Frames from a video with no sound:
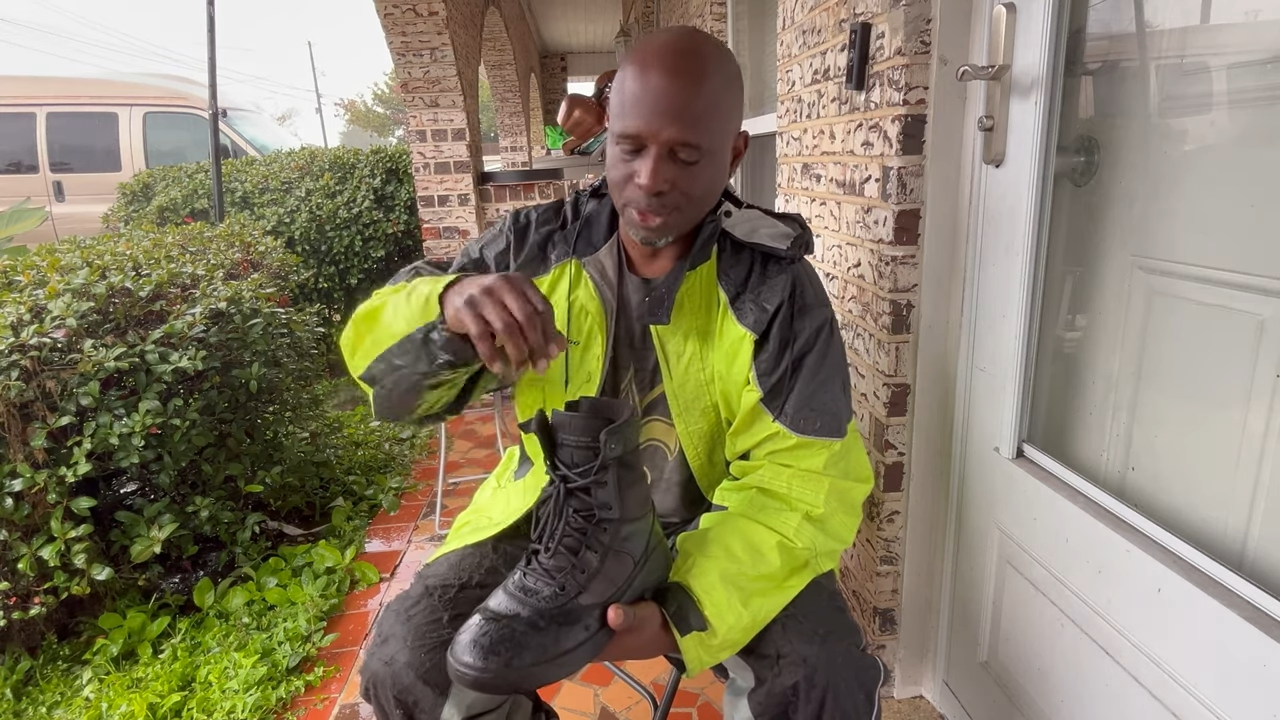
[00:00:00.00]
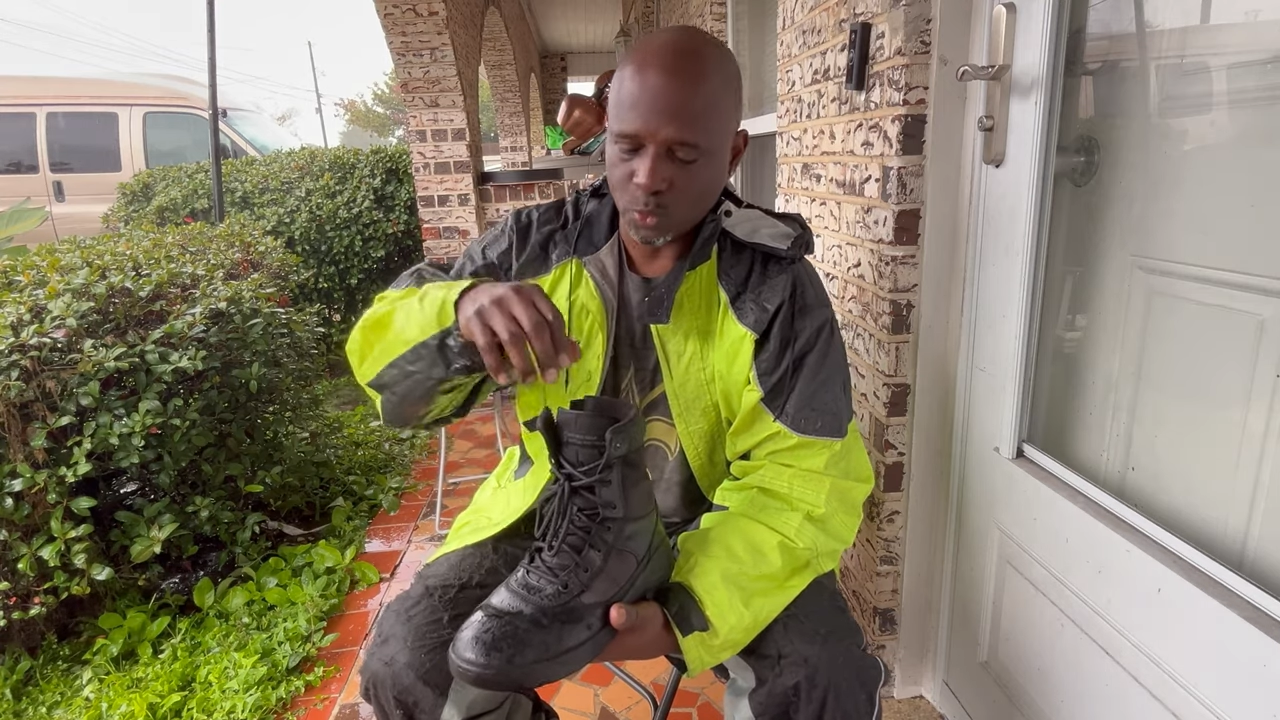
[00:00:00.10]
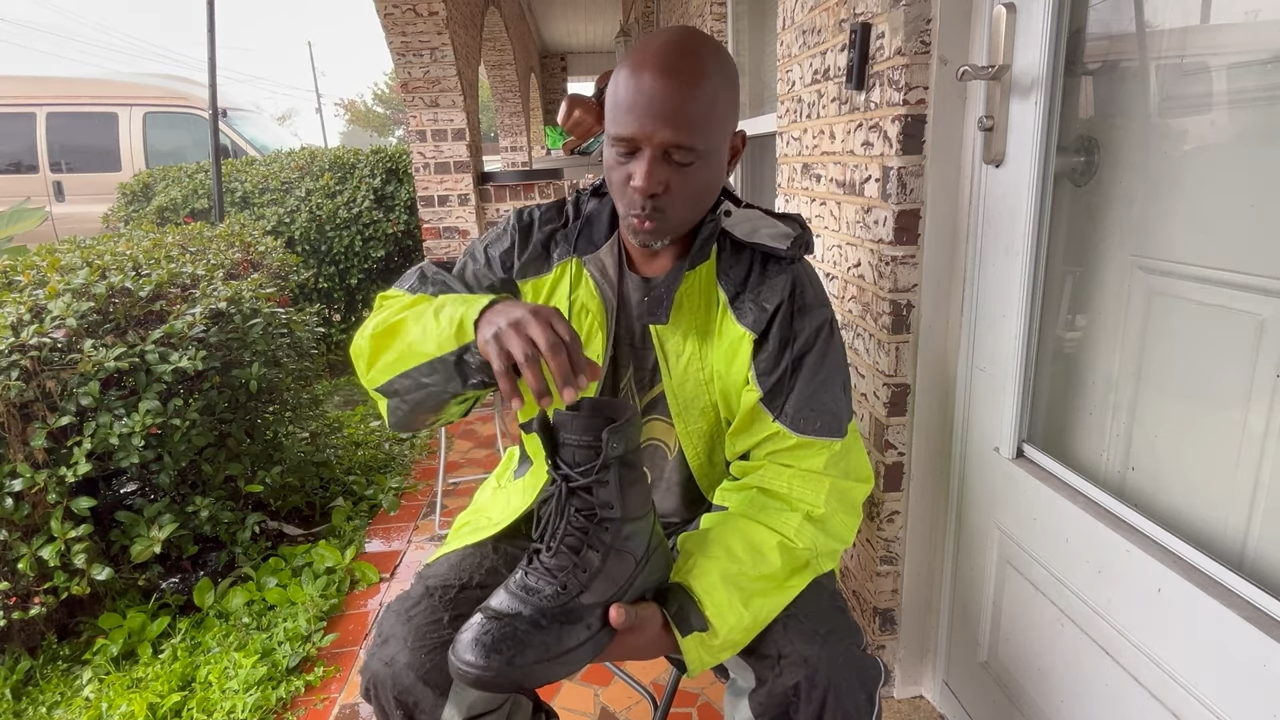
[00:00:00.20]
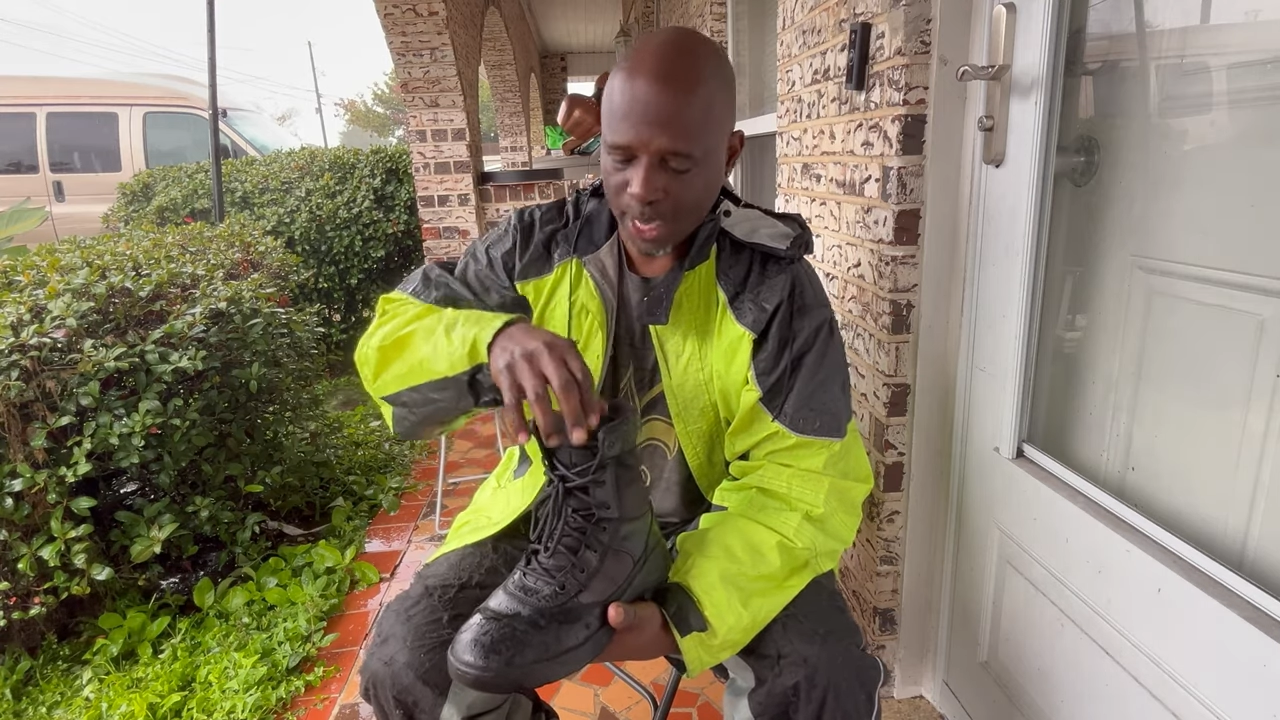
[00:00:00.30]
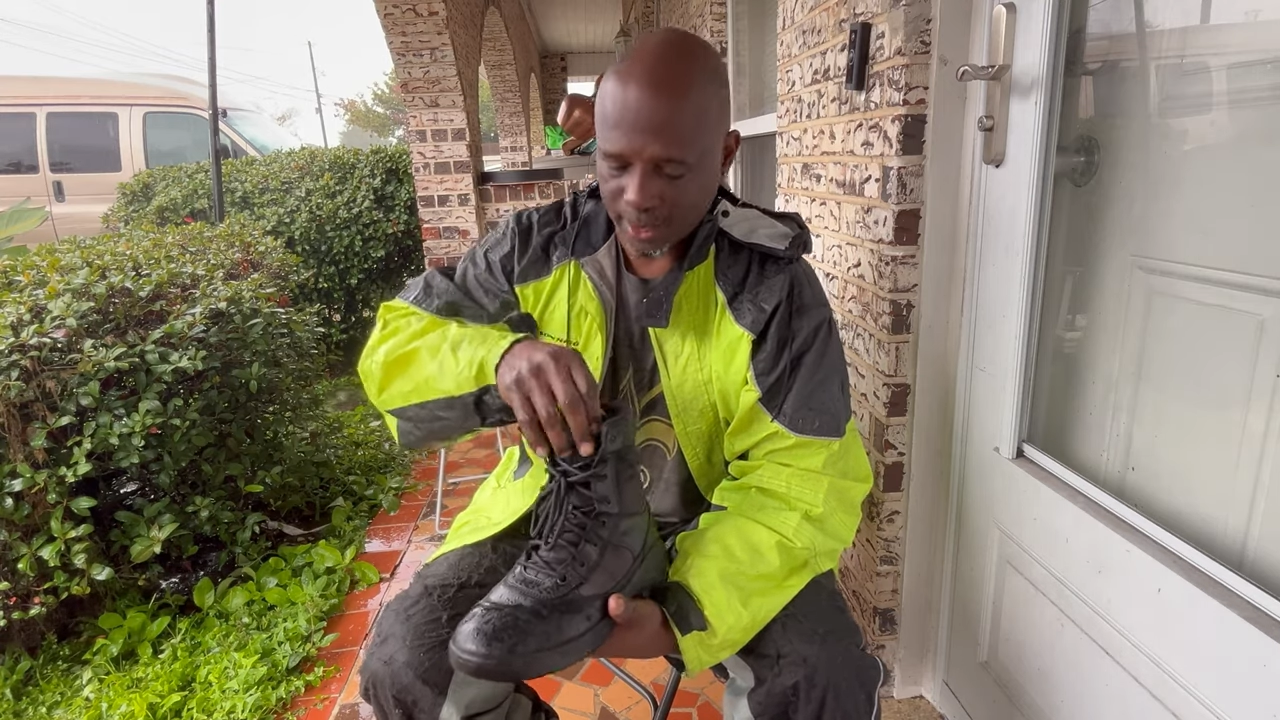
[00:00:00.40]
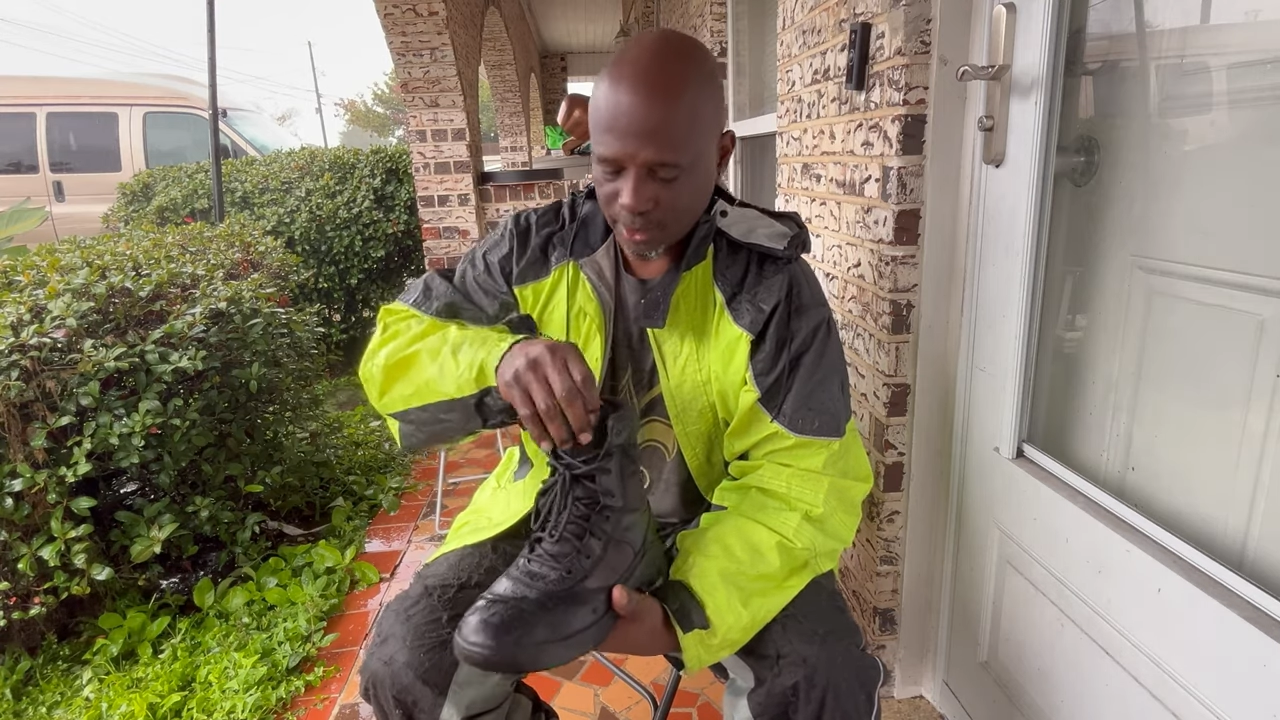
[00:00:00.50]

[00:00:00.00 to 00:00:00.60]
is wet.